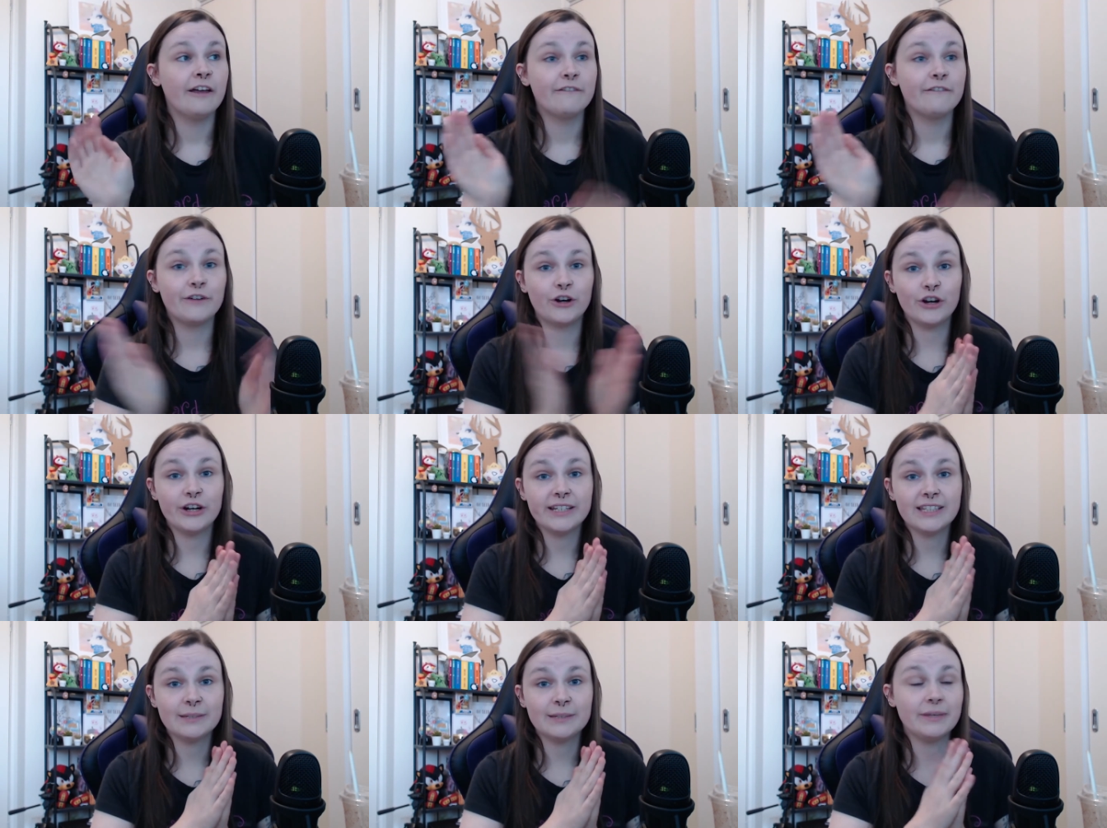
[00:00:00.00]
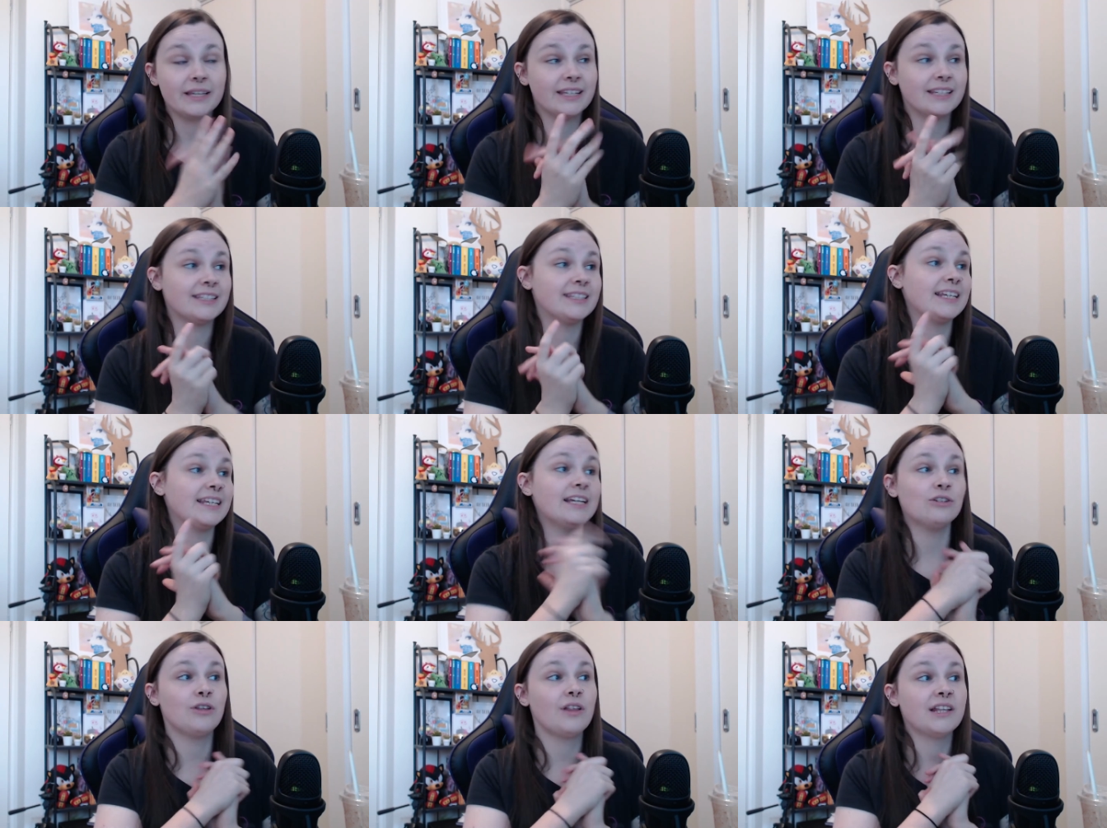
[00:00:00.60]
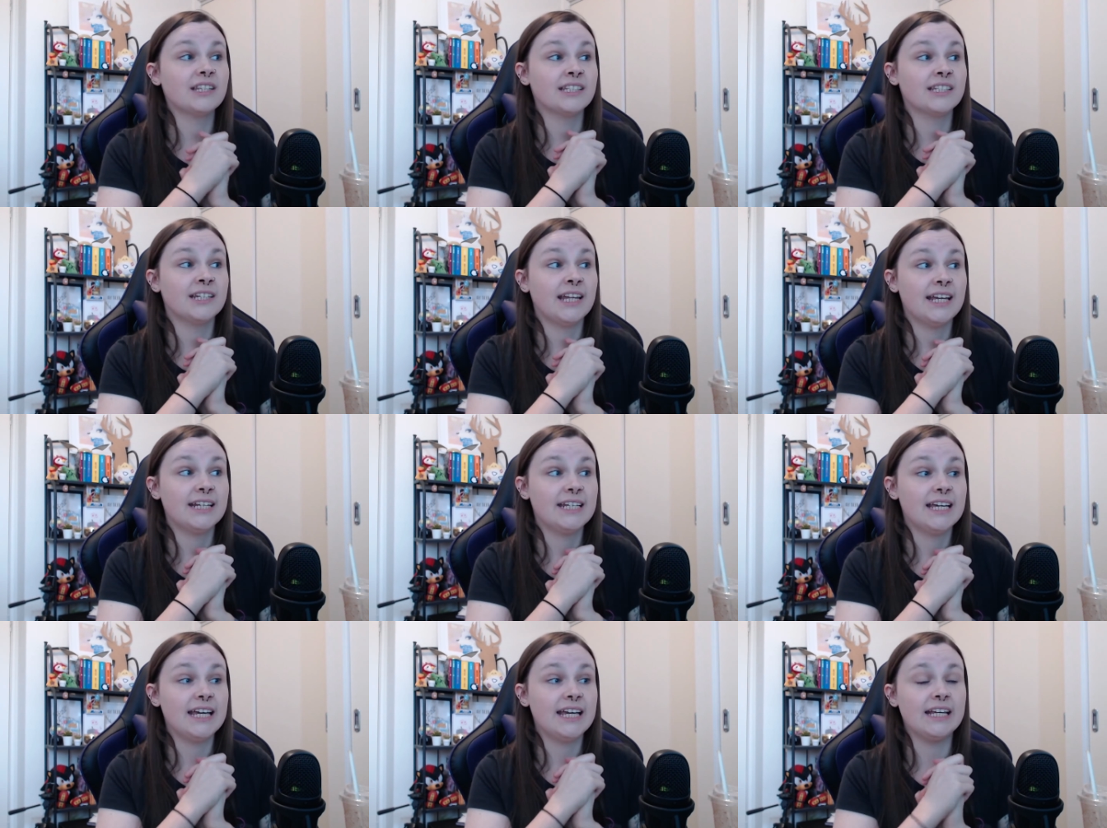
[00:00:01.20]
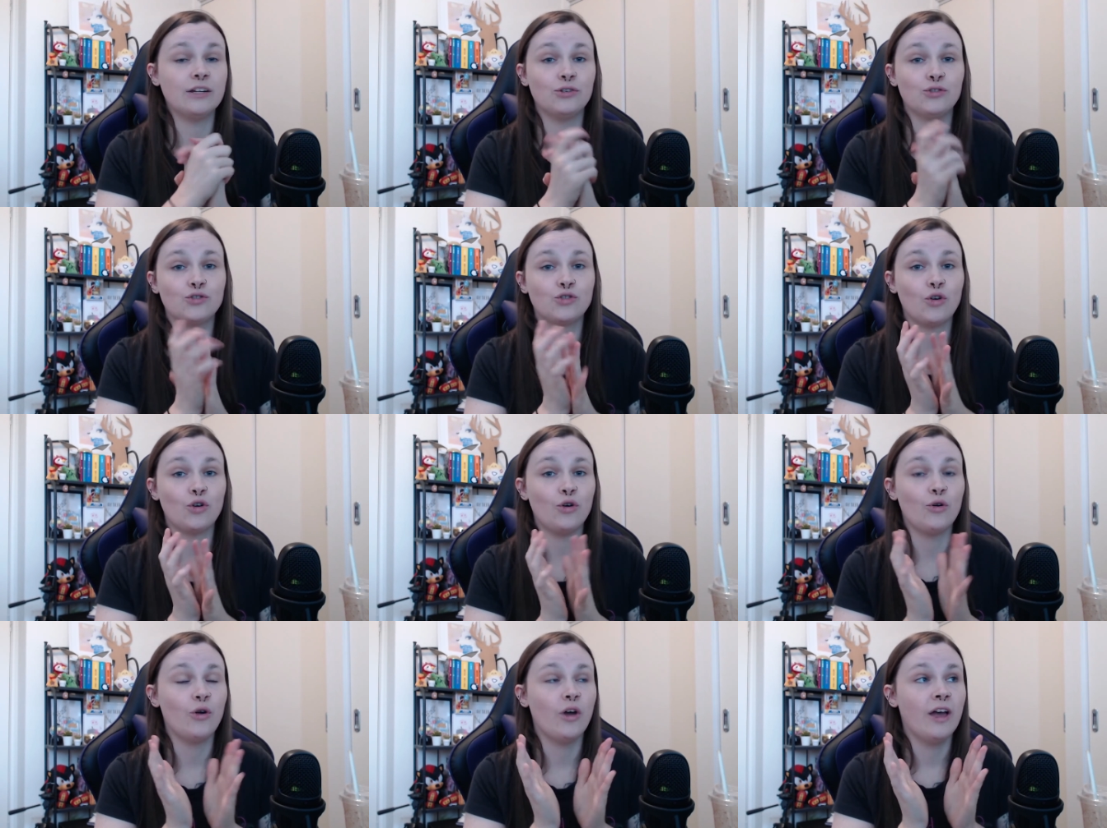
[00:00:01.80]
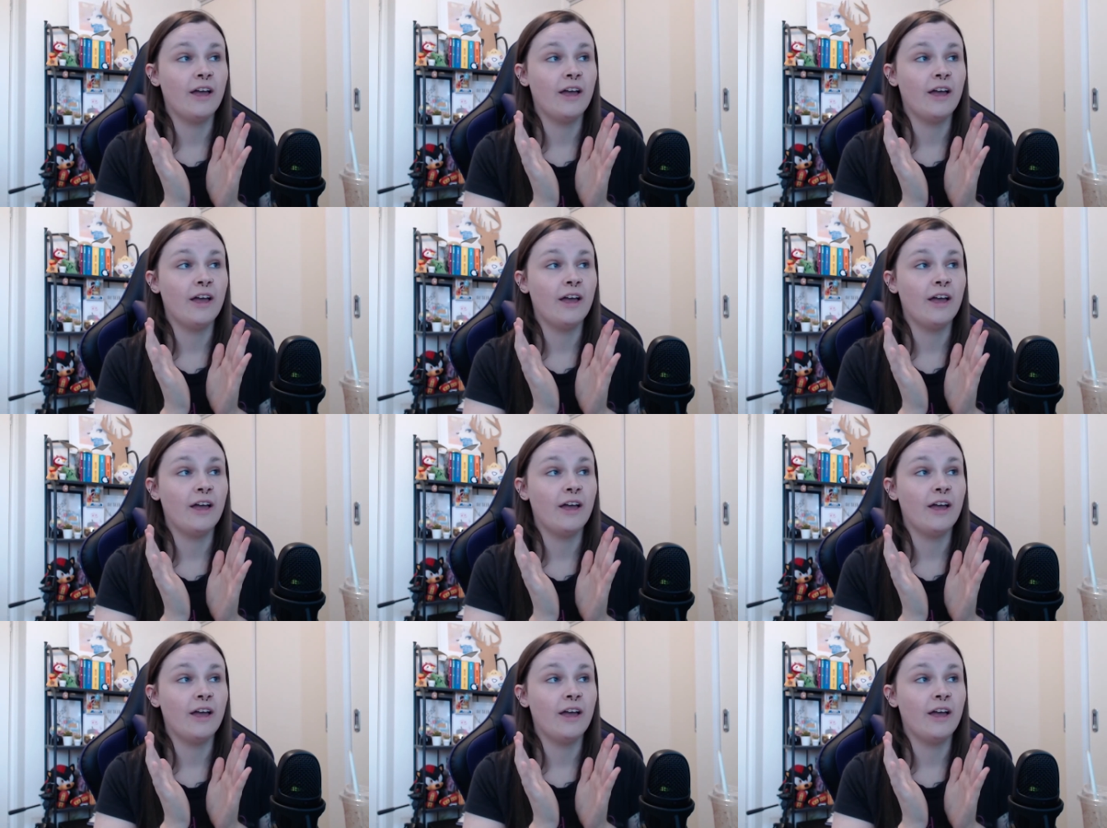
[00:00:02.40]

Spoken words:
for Christmas in 2018. So